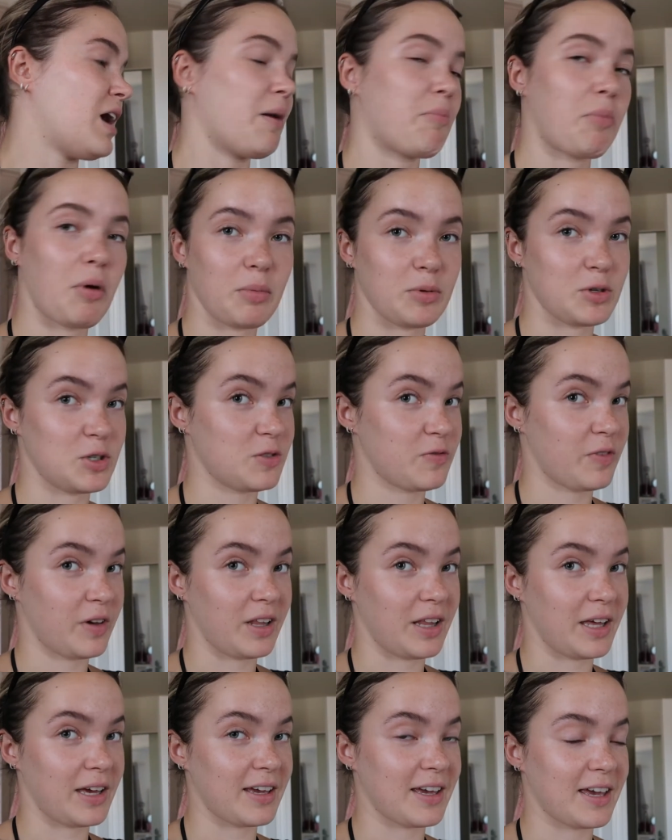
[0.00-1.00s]
I probably just
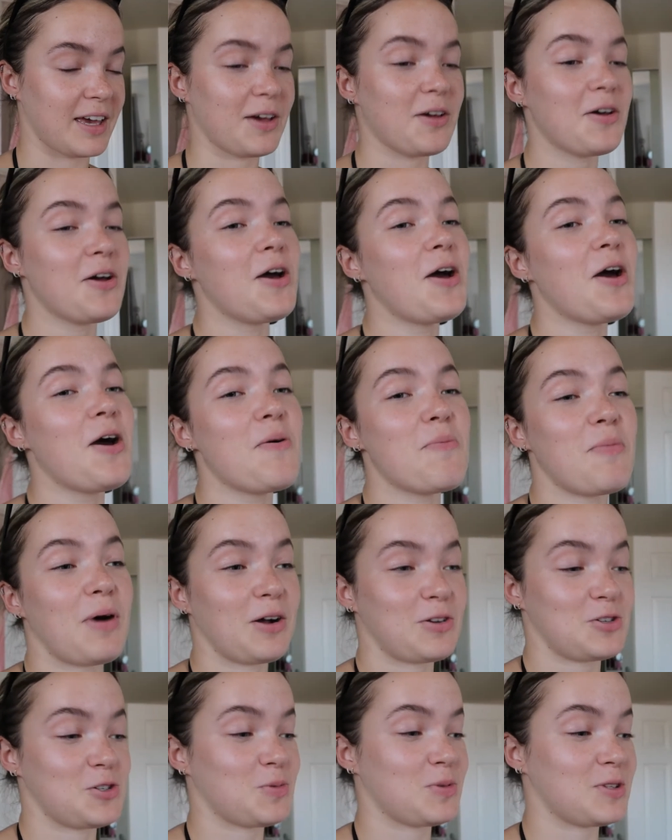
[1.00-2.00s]
felt like it. But
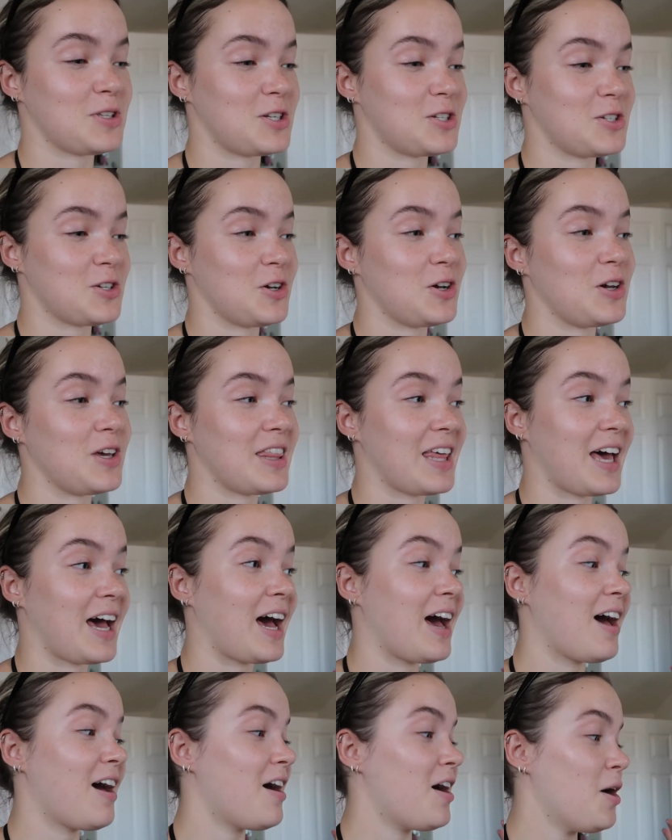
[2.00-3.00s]
I just wanted to show you
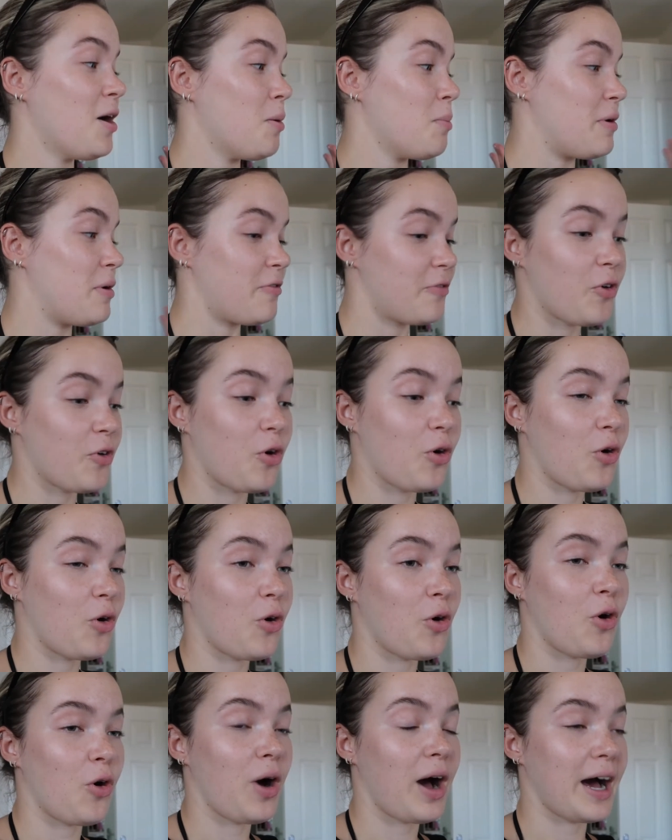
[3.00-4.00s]
that
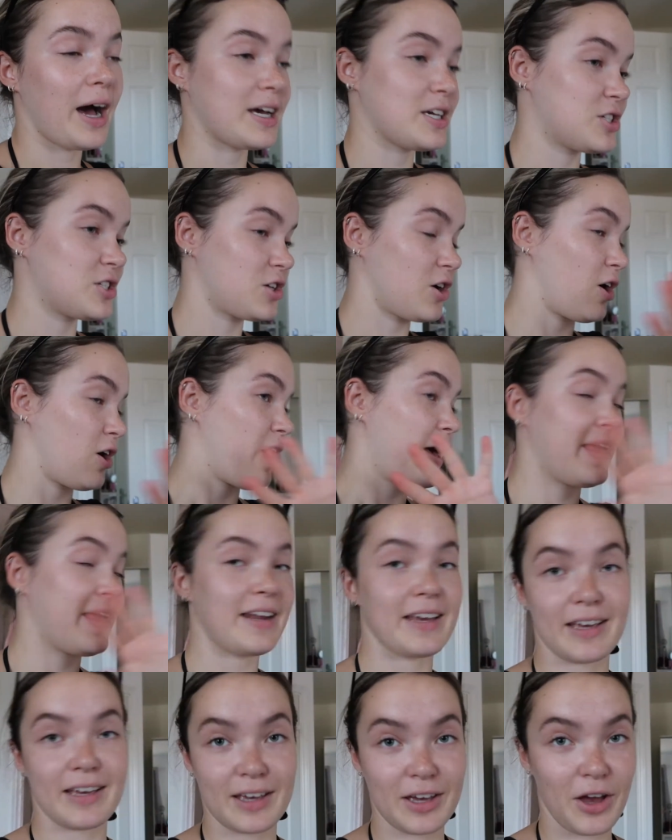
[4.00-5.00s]
before I start
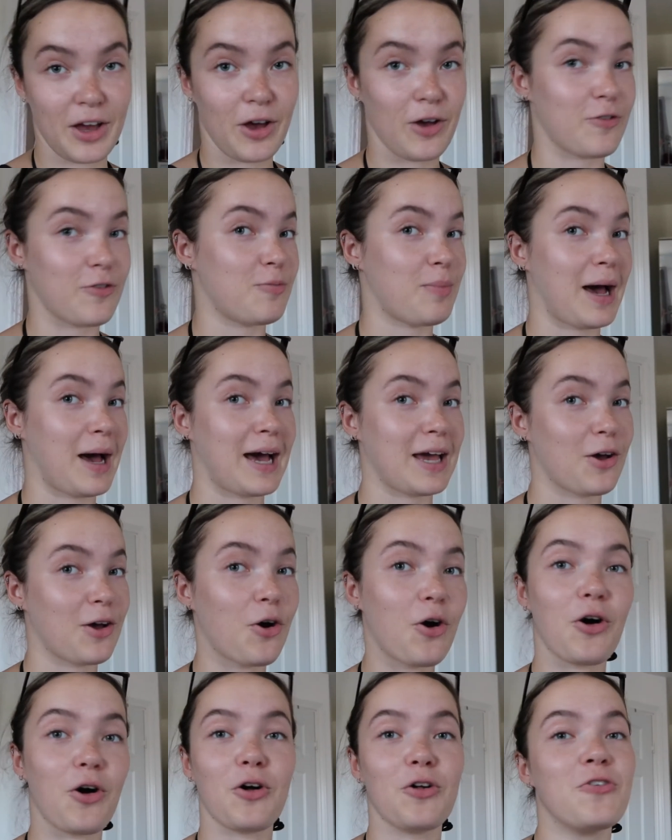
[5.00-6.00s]
any of my
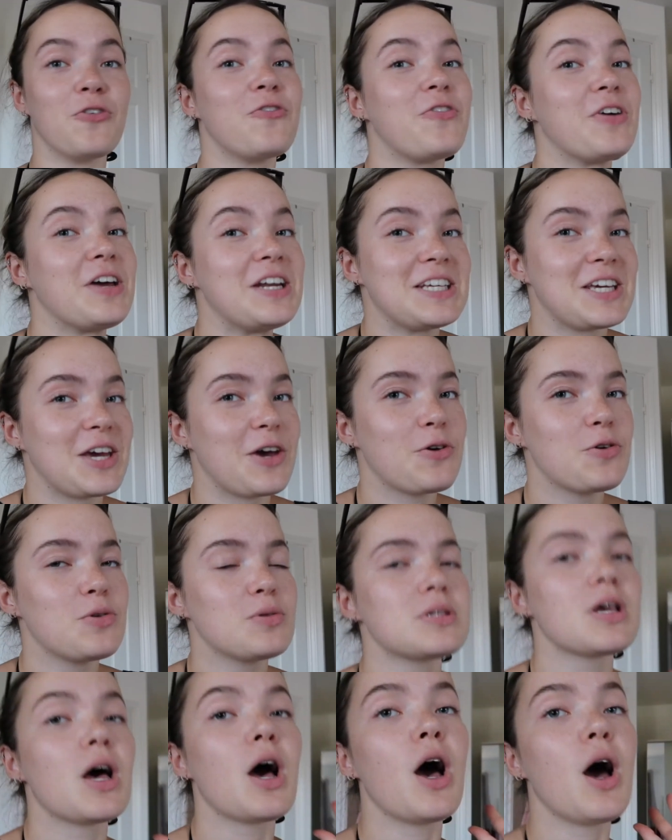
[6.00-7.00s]
haul
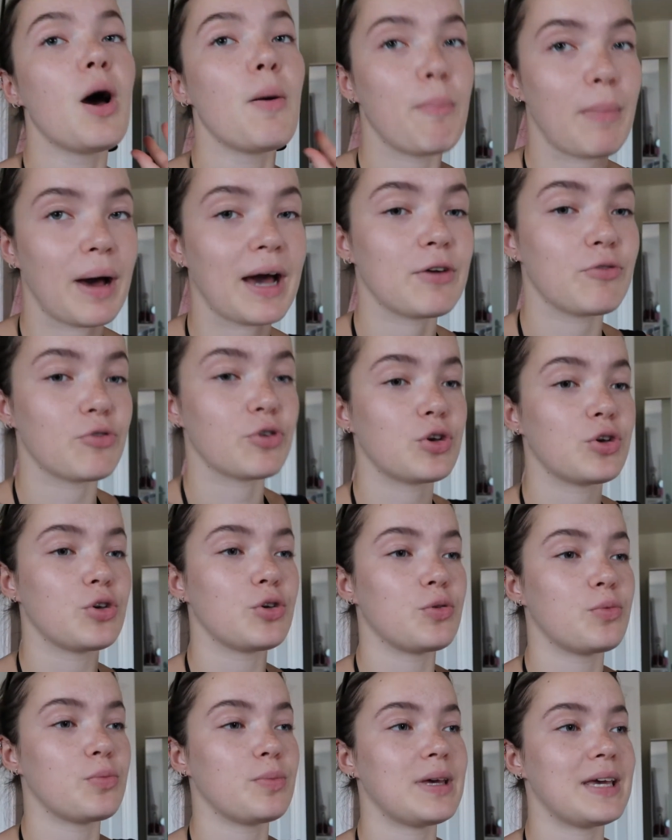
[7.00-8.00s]
videos, my
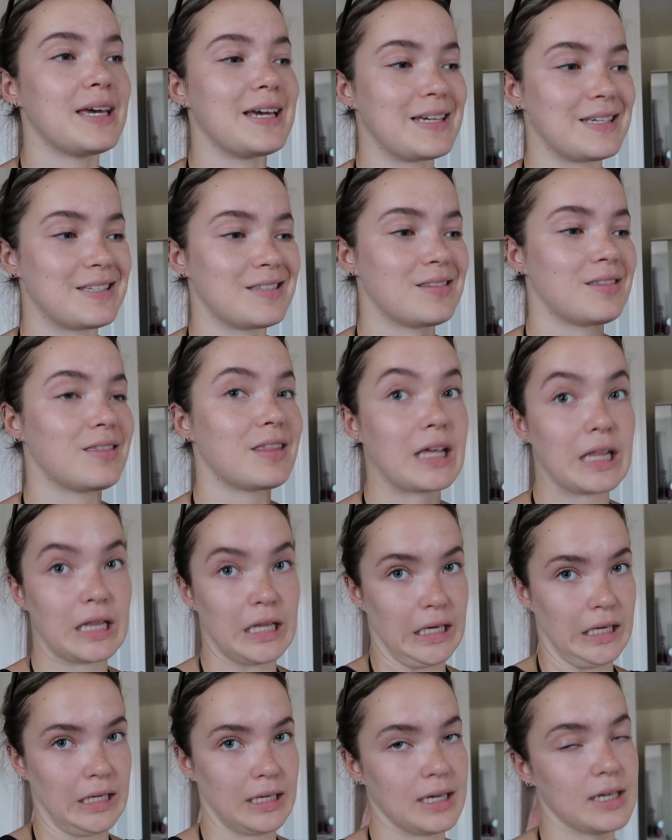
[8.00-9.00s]
room isn't the
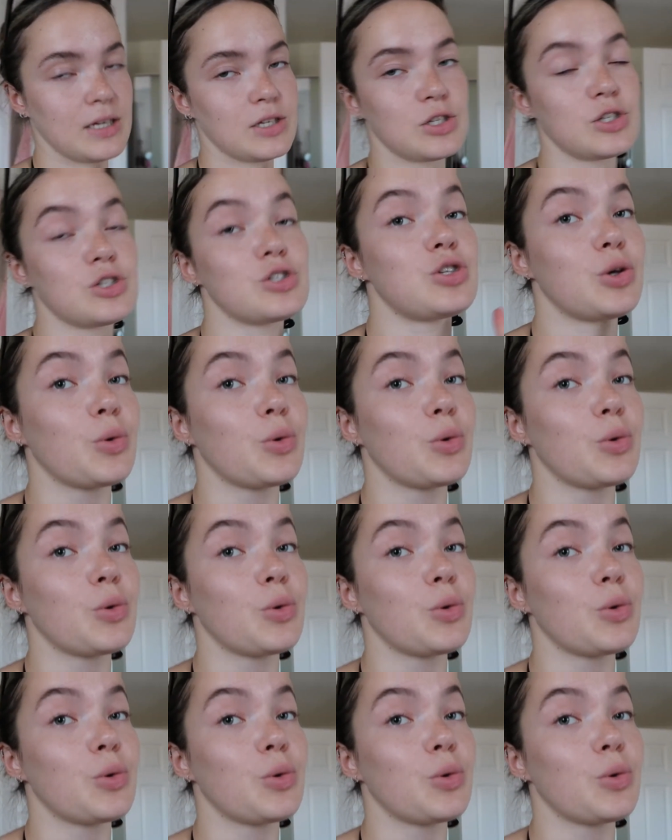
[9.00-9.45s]
cleanest.